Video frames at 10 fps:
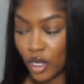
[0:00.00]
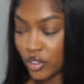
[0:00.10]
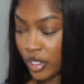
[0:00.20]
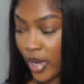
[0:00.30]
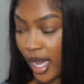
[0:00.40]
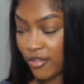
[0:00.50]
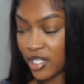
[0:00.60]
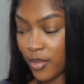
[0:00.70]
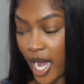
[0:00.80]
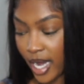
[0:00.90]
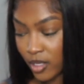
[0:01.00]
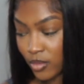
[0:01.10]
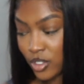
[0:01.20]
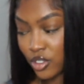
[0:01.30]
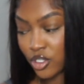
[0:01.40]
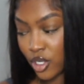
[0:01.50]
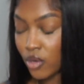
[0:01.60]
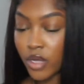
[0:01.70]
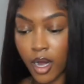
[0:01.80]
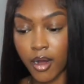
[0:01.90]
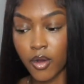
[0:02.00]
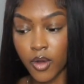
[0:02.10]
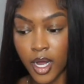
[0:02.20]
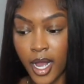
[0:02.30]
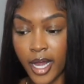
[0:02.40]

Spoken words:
So I have some items to show y'all,